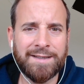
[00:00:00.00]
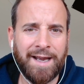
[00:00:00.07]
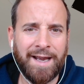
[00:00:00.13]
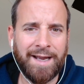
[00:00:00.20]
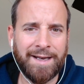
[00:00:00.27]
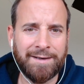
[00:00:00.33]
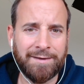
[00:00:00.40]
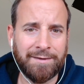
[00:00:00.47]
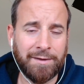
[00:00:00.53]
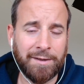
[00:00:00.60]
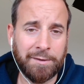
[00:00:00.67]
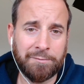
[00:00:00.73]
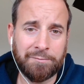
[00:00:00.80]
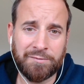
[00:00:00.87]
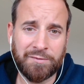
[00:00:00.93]

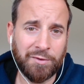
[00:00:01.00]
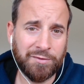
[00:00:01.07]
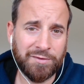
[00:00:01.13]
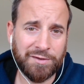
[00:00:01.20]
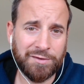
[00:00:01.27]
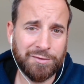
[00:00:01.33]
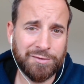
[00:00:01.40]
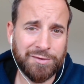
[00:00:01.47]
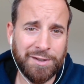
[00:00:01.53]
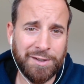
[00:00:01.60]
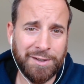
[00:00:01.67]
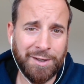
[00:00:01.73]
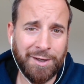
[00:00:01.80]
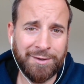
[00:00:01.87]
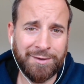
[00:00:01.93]
And those are
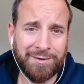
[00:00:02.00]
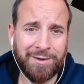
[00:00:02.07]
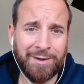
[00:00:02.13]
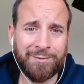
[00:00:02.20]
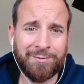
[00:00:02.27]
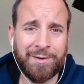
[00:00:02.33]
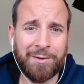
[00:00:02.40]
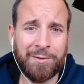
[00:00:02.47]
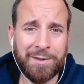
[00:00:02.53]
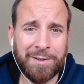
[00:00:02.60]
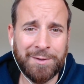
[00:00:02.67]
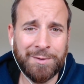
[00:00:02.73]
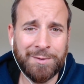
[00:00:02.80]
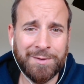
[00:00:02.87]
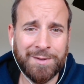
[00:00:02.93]
usually not very
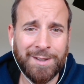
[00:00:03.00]
good.